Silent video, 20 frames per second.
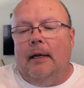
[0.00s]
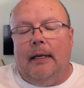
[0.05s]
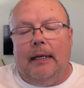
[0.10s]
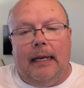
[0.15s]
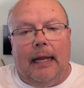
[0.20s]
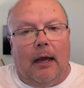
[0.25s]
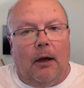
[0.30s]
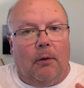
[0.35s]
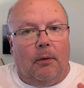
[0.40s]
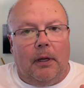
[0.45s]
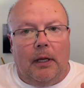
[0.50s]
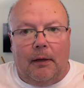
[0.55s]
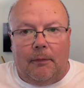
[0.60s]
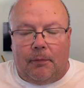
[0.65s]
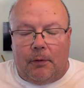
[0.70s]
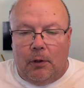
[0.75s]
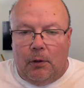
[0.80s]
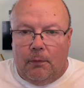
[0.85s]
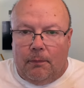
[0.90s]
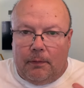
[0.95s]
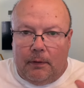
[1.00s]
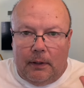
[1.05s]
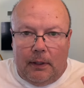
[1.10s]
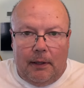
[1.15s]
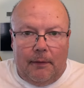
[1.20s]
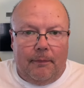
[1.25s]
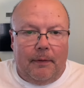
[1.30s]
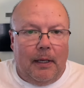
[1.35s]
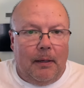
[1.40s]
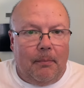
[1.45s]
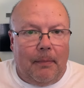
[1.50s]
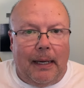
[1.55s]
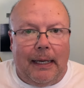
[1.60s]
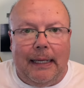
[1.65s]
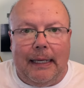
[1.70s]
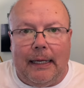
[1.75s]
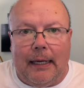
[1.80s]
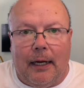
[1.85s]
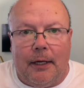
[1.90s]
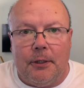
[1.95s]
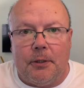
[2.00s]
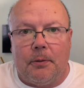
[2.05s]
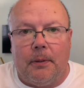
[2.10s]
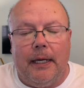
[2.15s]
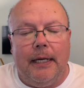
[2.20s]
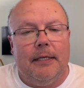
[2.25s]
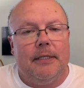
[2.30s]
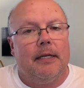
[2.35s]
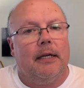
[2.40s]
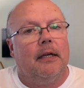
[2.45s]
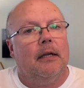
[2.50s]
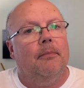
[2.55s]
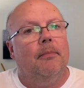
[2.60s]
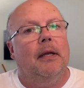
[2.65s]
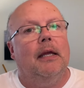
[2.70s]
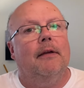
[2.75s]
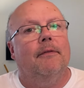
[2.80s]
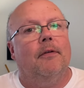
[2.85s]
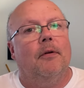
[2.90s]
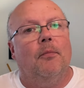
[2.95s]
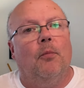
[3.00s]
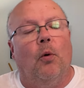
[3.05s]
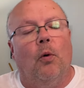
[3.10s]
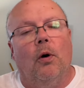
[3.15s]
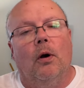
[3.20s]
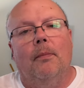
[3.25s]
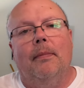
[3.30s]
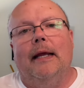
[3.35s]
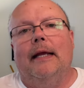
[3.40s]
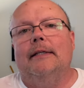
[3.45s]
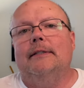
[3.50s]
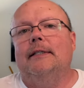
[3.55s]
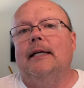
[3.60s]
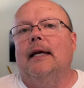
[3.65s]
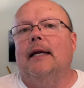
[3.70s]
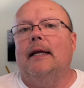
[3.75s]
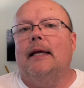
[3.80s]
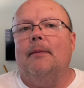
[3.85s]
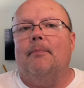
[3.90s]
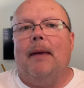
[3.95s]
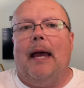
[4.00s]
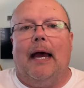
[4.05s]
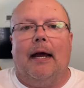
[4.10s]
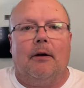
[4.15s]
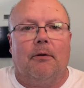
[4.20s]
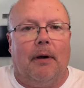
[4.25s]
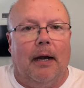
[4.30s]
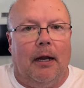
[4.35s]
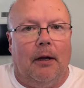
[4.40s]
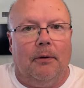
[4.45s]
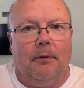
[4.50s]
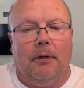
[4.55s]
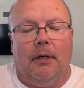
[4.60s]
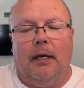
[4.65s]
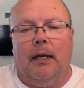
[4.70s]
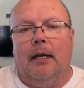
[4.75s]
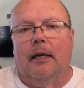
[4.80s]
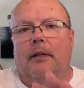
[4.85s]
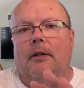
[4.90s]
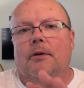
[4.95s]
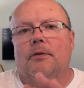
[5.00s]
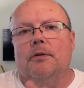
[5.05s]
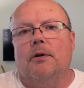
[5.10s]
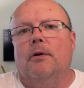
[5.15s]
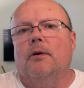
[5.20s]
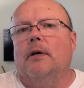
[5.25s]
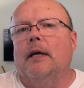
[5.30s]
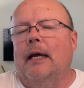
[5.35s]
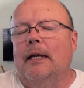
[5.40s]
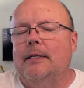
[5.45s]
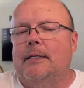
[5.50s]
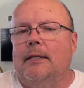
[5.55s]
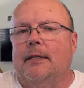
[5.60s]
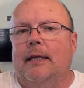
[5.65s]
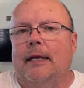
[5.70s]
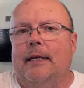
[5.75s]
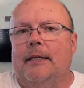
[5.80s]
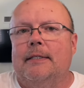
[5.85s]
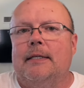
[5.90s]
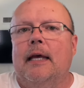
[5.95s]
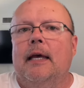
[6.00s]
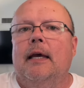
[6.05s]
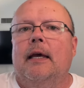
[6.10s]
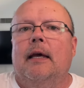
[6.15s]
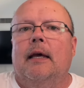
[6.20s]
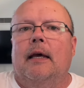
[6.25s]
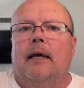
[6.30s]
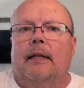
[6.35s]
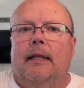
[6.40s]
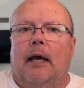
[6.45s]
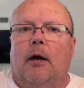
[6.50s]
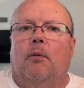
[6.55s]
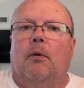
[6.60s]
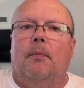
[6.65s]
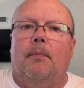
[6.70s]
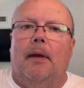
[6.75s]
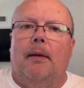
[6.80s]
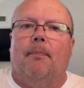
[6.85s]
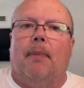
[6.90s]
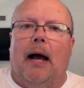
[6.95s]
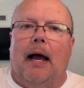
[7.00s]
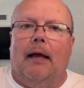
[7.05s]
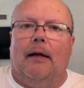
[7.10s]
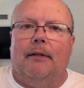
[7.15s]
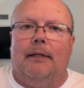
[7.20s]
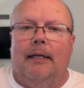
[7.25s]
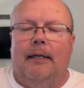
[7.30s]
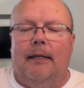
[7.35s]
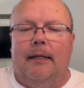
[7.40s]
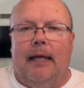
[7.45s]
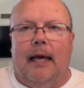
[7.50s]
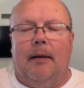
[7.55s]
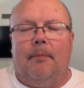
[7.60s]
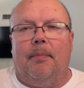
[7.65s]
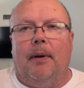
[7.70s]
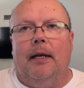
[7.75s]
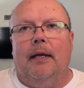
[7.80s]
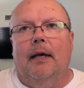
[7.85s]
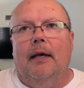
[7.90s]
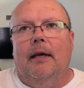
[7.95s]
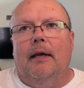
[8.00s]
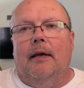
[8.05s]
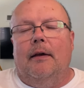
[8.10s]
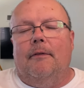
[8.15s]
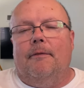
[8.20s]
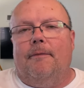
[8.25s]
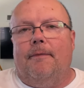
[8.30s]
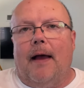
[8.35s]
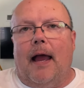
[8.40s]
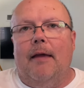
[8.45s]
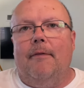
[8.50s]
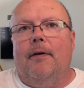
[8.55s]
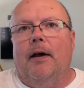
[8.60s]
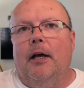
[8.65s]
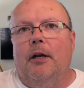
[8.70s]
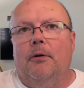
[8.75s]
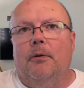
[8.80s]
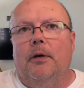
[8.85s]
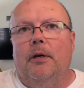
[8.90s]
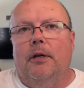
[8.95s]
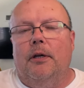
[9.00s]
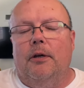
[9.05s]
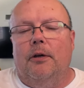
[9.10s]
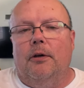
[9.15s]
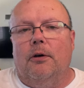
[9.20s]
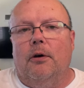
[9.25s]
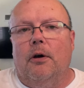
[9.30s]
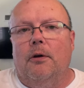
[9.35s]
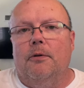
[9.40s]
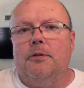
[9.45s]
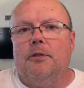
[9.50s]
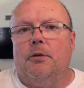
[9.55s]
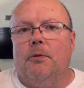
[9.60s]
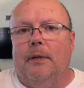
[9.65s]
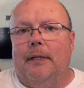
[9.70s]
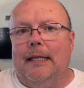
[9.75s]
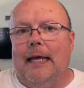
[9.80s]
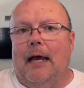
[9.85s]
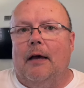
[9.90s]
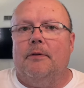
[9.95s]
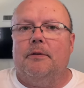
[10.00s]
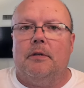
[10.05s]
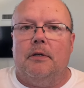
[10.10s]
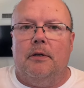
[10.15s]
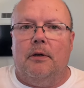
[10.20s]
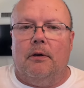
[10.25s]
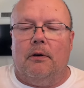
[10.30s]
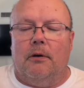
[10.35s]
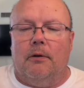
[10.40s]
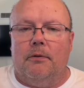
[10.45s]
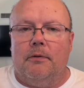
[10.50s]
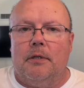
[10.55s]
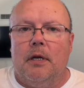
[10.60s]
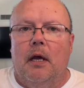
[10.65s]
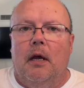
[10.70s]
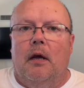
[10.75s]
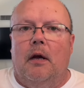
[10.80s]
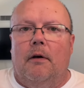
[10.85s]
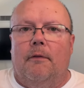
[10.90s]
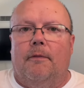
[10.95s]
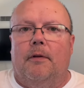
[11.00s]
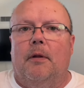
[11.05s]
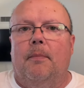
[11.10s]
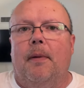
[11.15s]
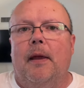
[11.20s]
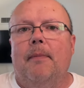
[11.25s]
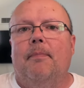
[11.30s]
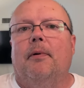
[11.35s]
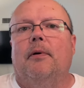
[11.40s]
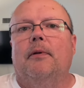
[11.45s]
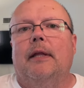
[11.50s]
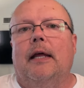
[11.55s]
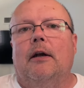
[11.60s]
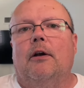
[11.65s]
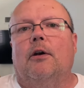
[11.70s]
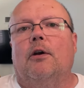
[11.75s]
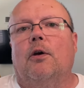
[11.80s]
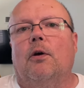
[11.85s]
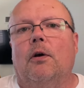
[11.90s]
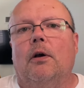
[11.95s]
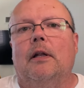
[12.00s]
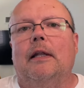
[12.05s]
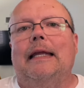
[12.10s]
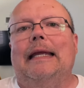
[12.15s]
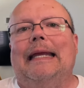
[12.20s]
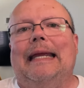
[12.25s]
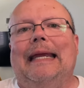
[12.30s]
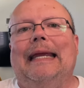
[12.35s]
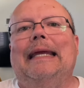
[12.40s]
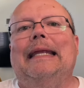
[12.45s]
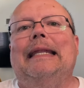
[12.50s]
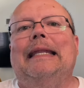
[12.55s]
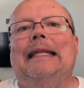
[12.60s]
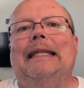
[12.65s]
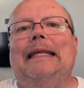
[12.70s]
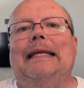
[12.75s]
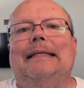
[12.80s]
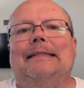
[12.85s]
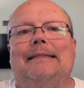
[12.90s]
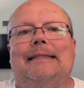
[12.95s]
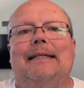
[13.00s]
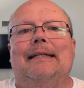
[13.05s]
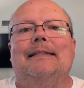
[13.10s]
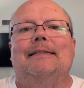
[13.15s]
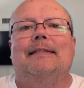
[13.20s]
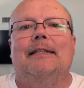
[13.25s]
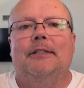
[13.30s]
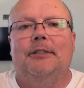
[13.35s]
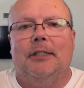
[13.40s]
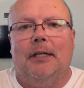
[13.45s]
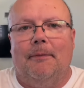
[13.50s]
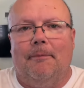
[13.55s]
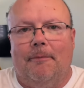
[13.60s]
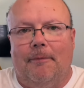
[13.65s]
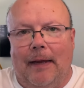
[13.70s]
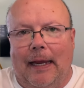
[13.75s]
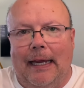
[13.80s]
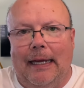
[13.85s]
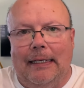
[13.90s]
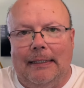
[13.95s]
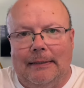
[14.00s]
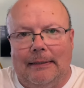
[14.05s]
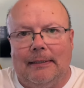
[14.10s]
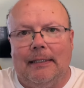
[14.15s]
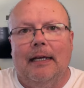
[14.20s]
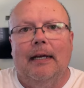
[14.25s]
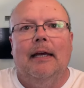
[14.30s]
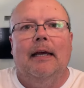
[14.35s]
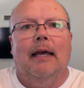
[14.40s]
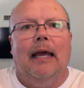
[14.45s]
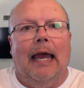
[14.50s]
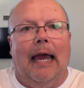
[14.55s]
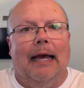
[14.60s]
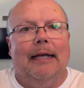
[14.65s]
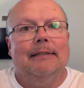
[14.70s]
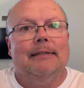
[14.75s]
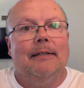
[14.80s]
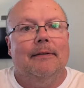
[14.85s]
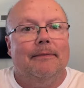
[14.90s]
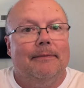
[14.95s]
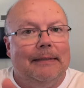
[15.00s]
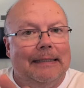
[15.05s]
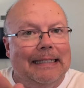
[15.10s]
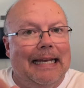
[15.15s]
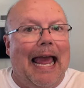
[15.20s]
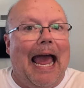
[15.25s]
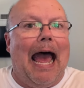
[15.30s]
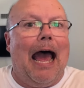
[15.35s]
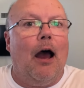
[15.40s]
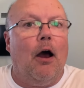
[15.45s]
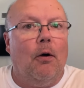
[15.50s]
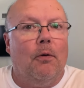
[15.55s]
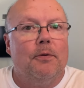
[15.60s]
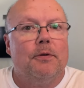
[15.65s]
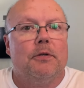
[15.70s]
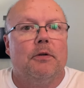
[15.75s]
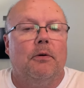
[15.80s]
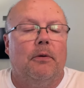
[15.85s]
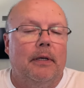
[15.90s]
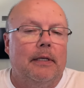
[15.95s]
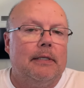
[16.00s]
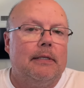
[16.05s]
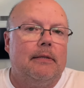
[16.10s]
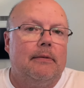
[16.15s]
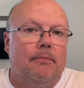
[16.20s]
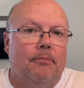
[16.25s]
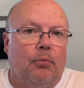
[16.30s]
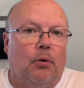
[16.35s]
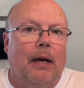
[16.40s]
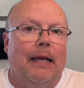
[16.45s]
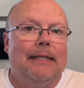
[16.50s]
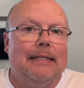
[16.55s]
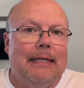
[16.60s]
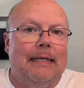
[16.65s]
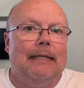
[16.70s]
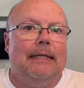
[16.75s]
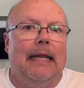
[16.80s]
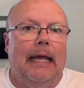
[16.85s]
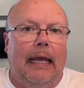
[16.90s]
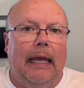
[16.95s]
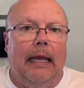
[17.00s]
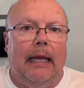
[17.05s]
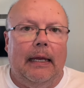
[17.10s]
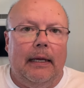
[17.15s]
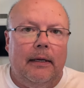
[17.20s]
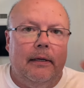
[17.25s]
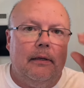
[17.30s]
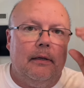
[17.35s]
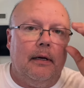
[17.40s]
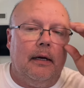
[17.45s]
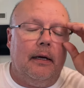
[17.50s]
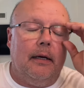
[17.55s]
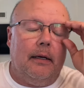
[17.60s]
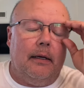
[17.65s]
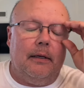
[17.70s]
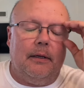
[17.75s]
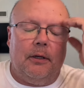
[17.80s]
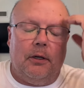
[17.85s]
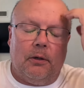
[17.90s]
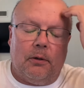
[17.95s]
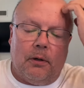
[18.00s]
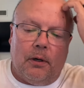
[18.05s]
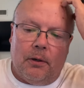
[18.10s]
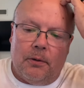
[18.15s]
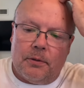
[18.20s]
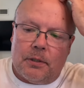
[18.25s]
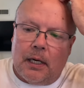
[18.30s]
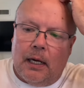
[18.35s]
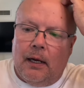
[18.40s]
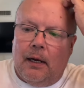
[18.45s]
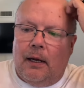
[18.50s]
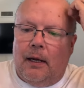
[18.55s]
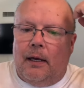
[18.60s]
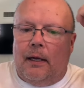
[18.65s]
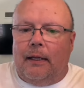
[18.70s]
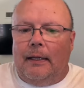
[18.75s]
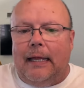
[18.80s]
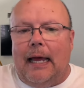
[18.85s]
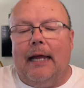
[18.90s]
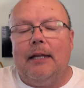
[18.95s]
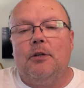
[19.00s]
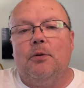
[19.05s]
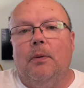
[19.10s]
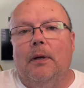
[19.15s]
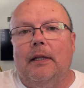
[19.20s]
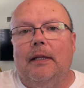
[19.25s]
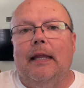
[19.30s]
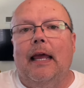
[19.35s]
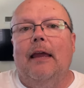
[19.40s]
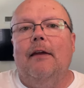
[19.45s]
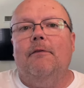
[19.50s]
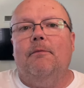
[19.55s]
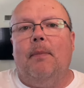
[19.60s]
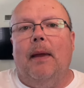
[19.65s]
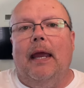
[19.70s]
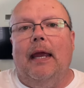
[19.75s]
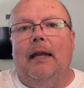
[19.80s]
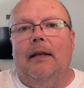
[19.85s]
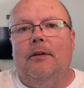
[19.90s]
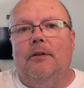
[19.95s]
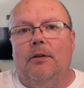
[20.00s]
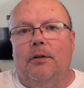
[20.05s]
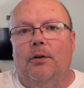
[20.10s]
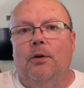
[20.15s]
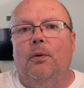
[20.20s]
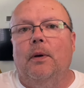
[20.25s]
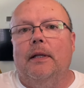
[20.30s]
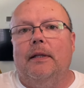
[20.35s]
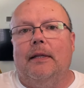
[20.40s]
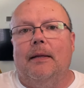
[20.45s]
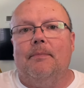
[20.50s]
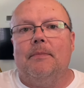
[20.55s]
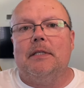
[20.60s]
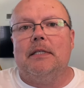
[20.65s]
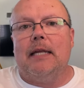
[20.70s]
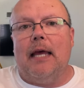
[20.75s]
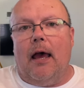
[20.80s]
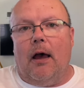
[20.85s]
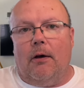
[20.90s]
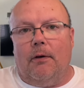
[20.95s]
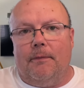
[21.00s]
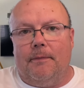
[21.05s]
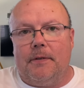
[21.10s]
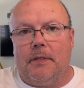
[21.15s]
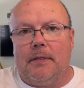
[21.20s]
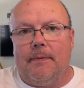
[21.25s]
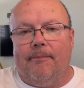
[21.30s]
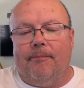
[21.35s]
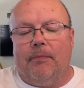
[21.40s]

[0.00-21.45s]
Now, if you've lived in many countries, it could be even more, because you got to get background. There's all kinds of things that would be piled into that. But 500 euros to 1,000 euros for the people that are currently in the citizenship phase as of now. So it's present day euros. That's what they've paid to do it themselves.